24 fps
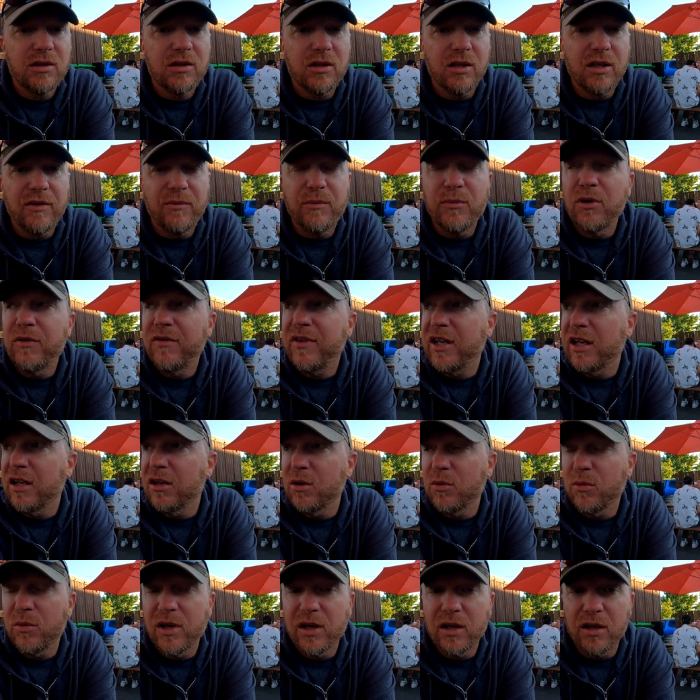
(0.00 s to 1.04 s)
So they've moved here
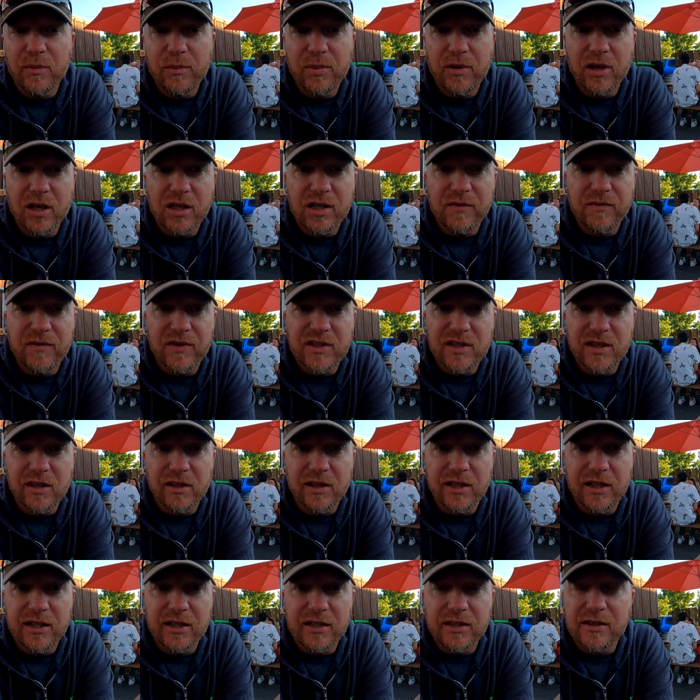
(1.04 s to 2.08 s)
to where their production
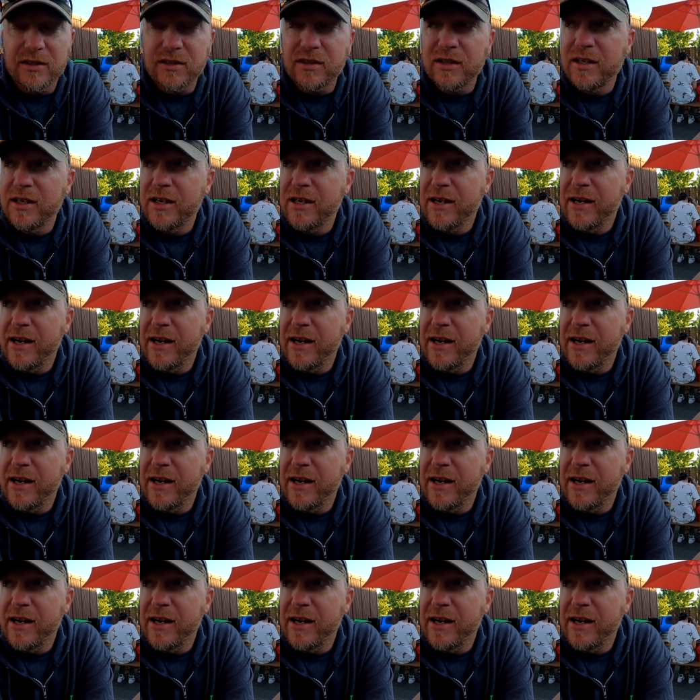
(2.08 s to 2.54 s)
facility is.